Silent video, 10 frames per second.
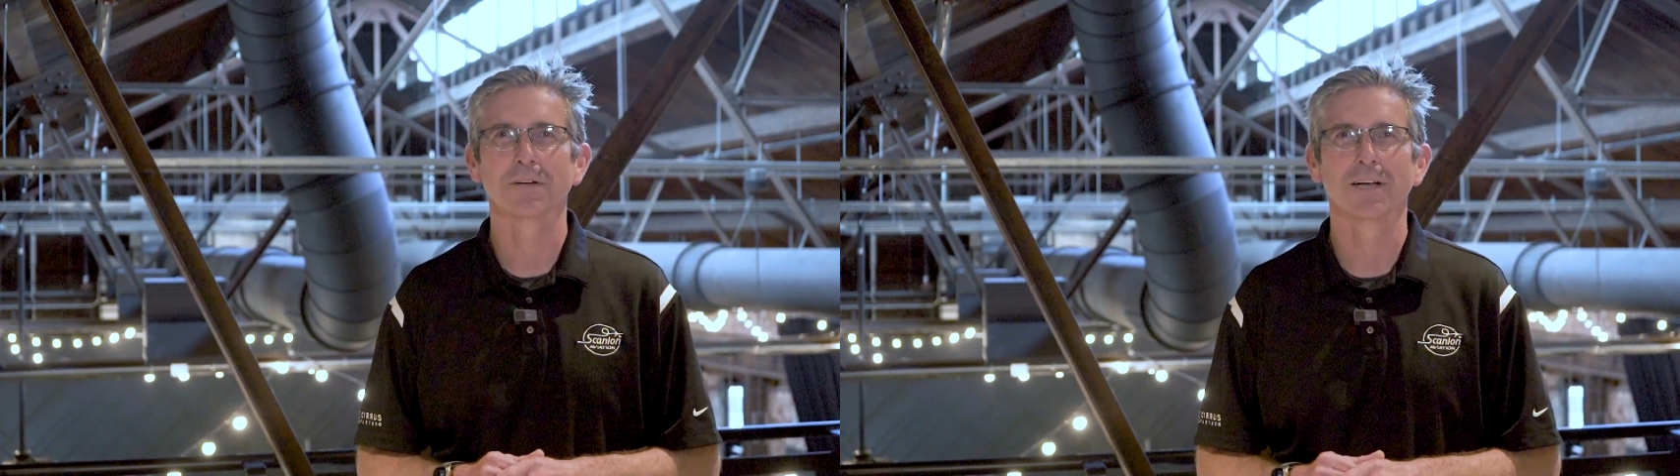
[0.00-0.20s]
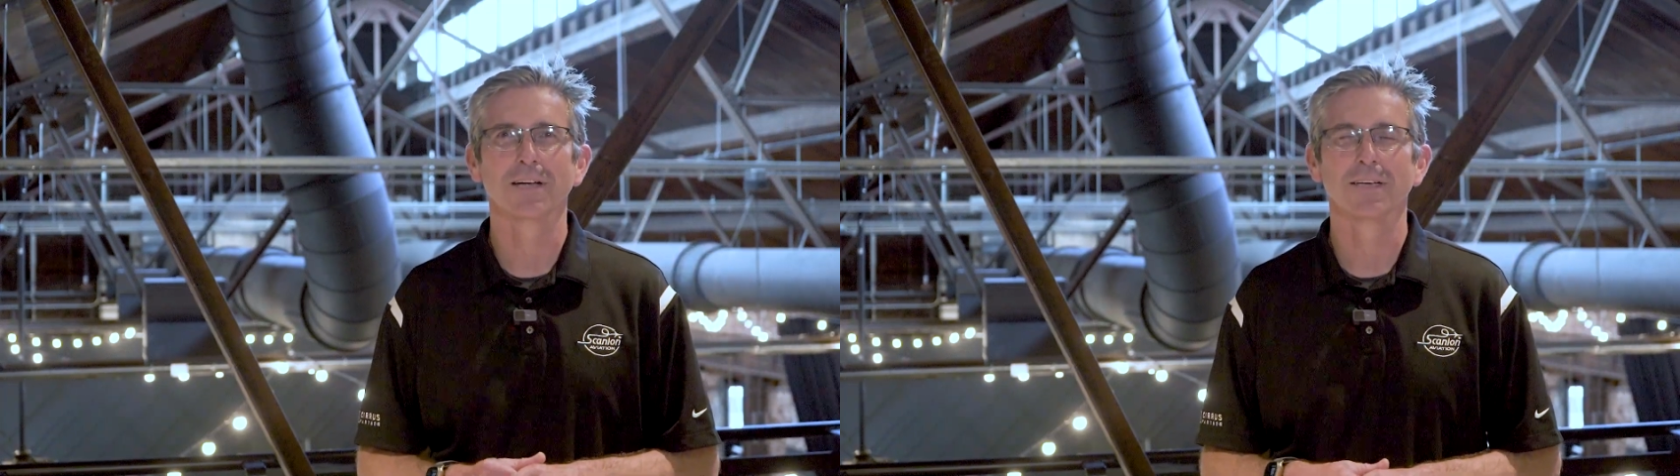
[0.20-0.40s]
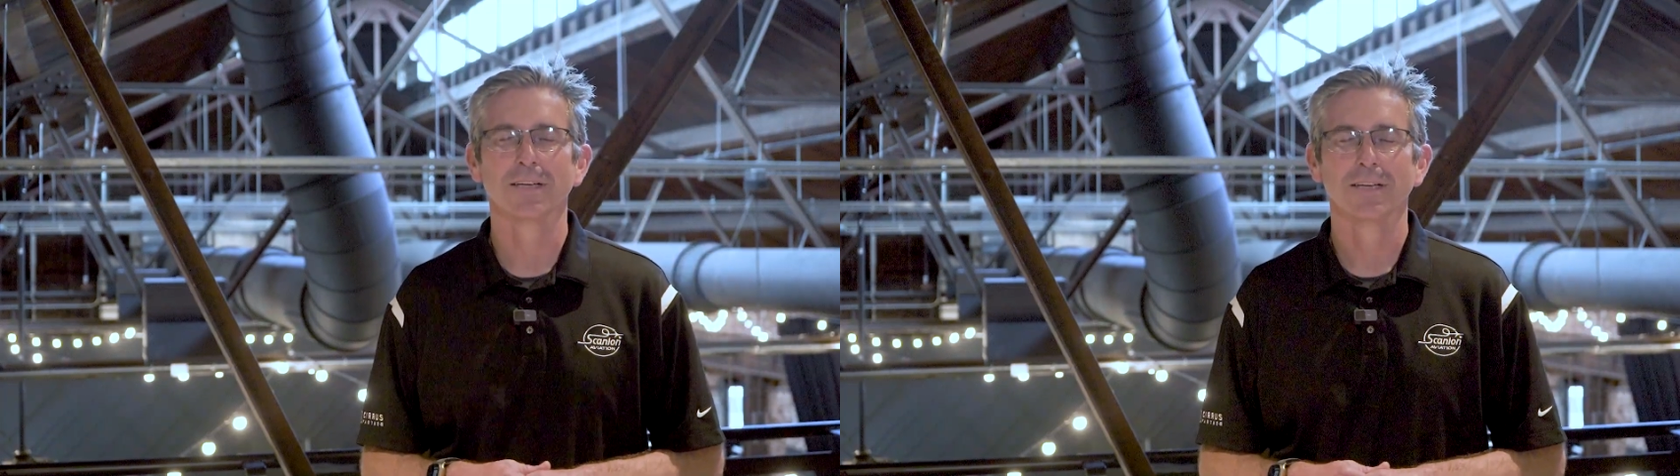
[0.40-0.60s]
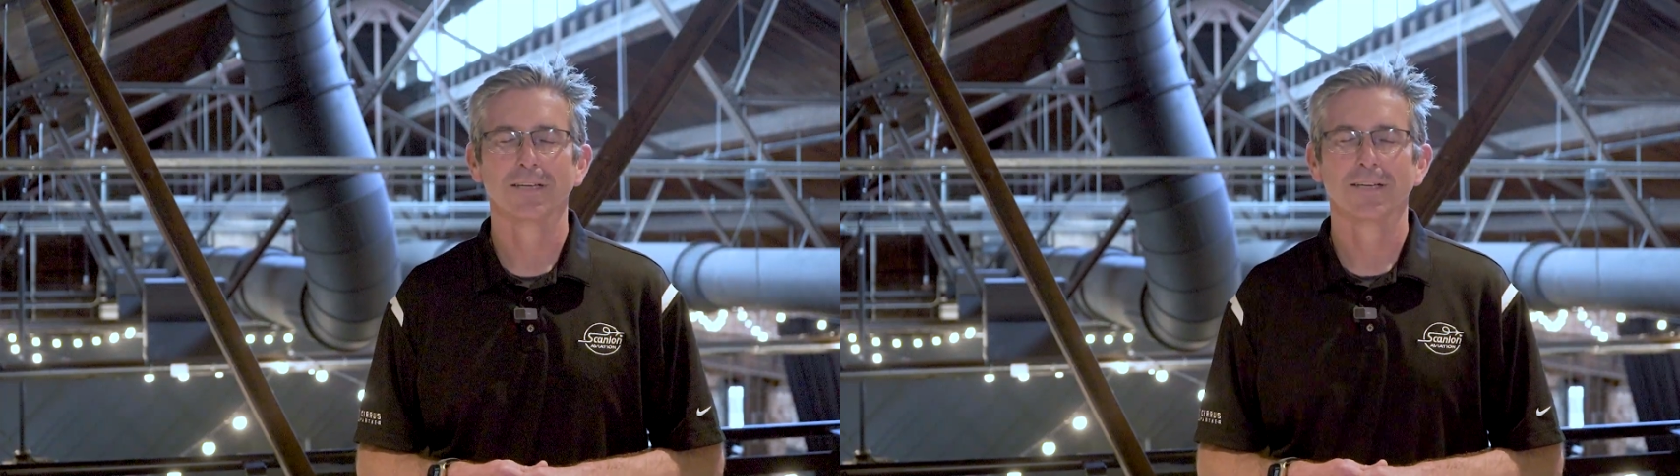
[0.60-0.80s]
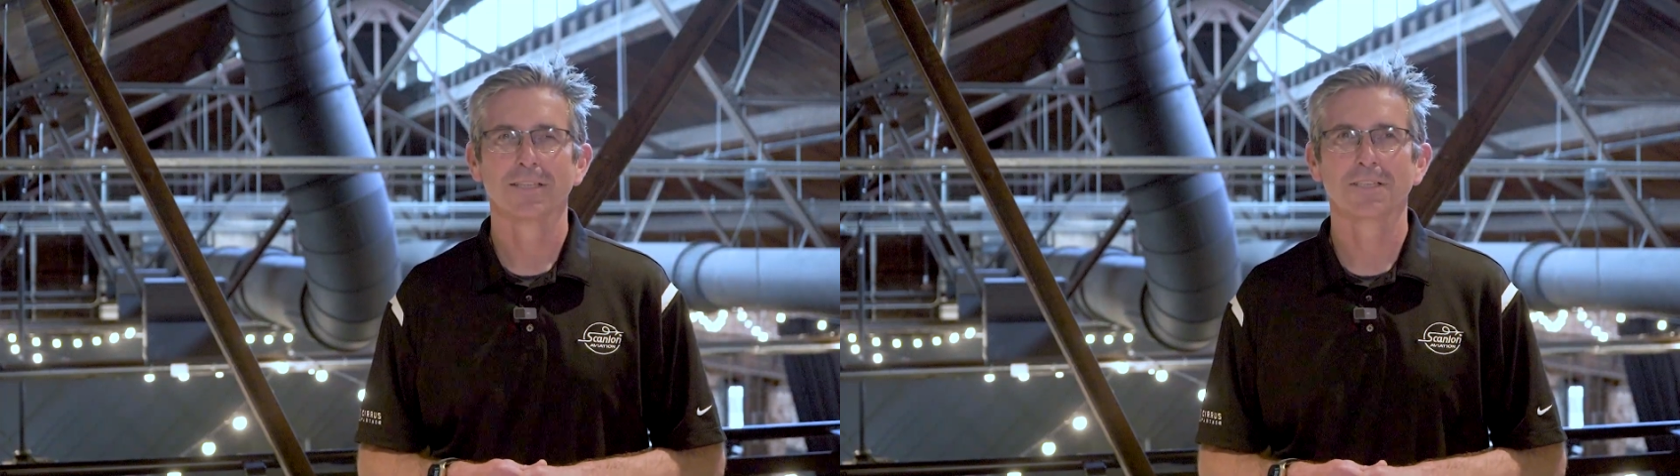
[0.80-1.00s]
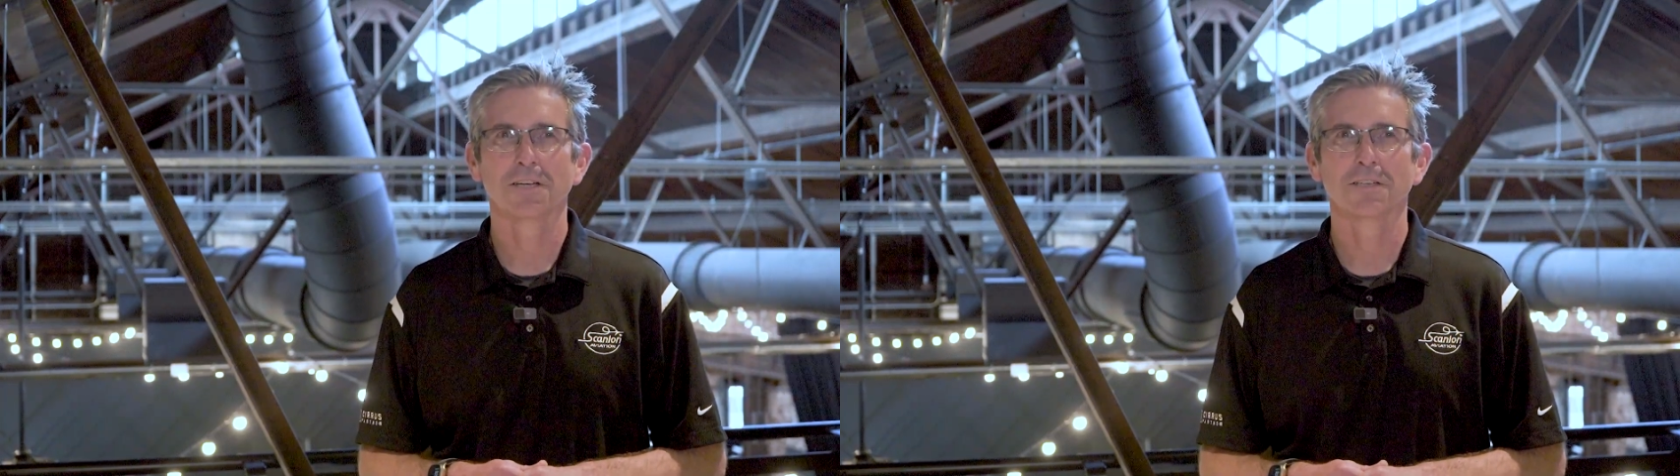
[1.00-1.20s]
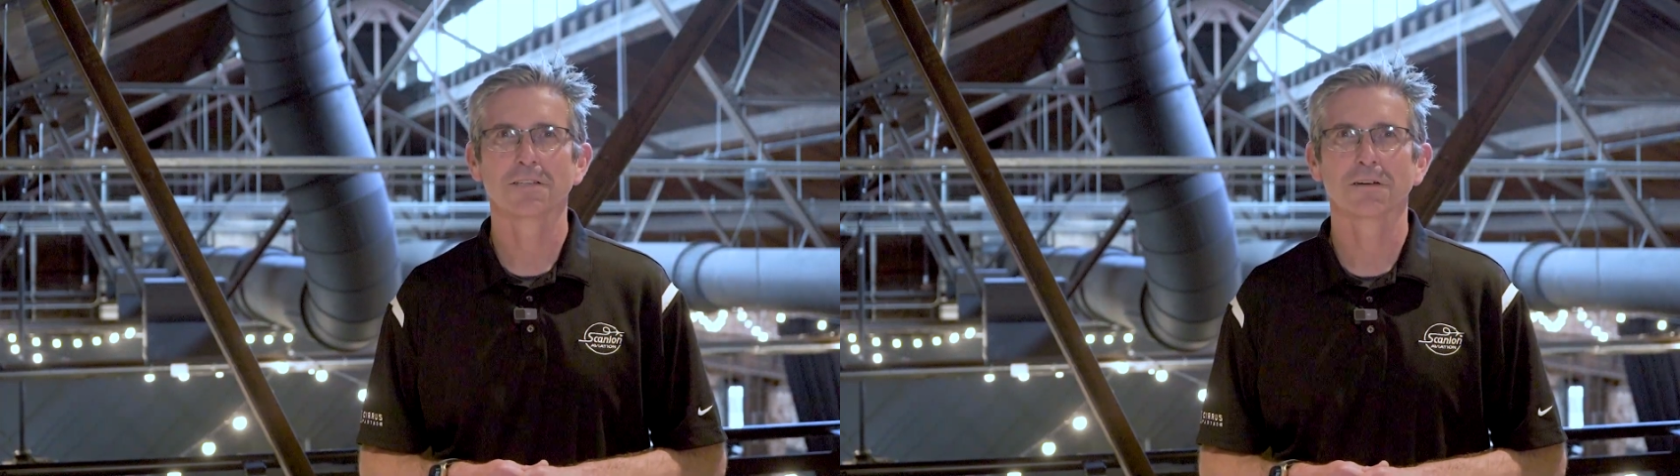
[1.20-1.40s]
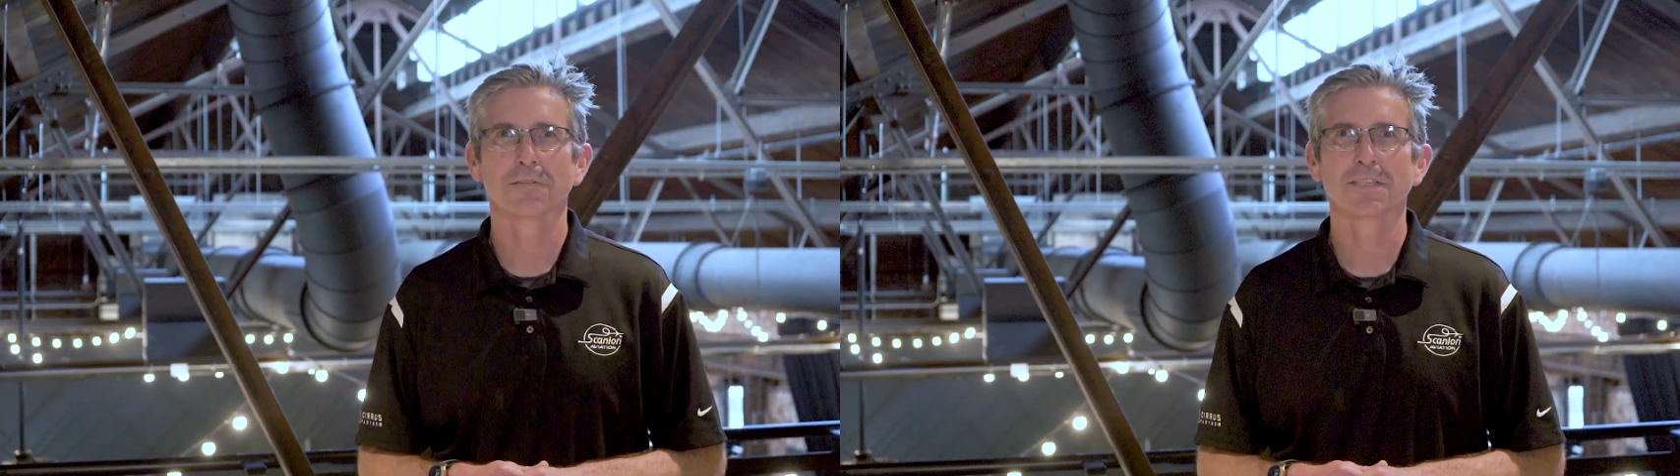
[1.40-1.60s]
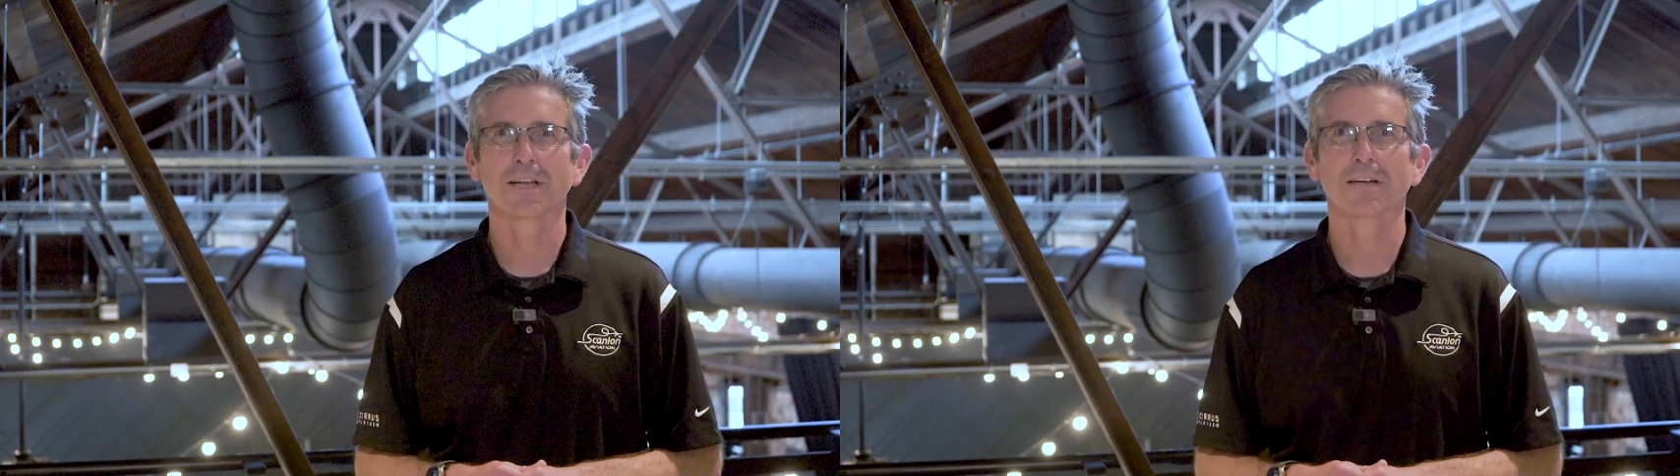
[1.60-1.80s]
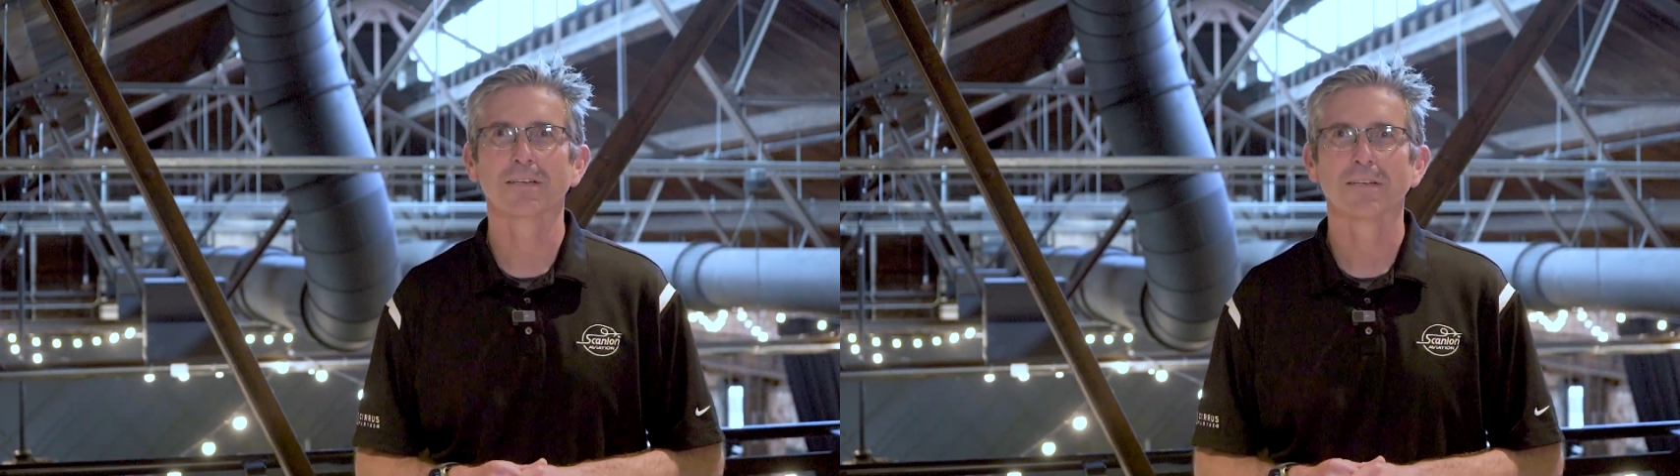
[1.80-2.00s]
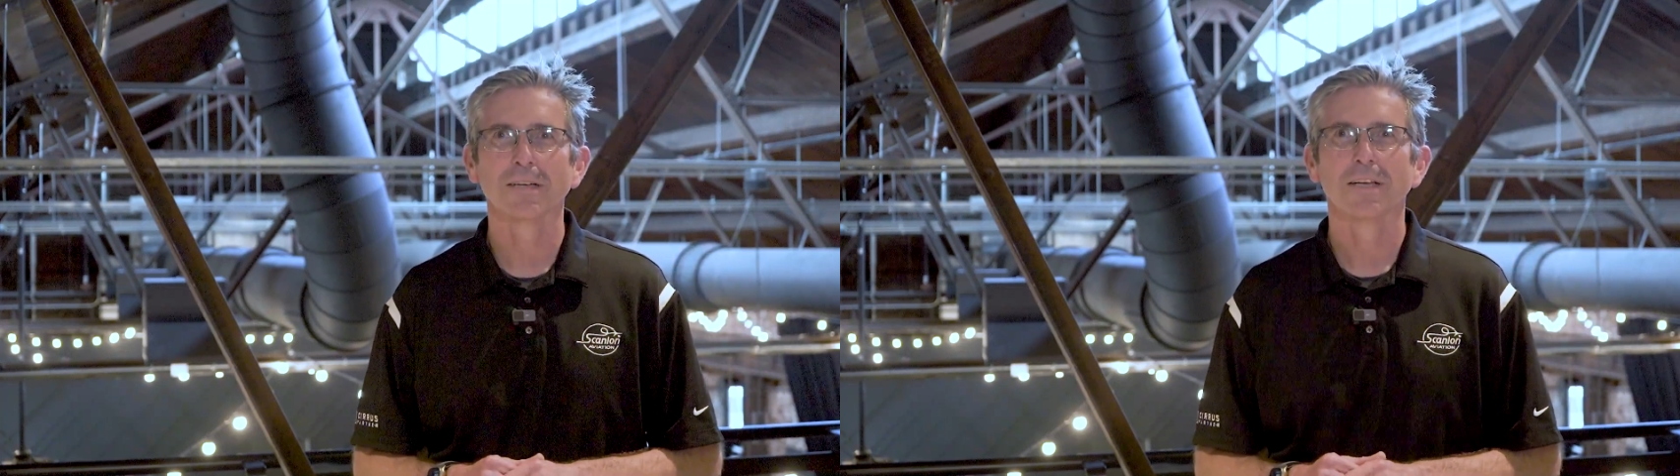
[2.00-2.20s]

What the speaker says: We're a Cirrus service center,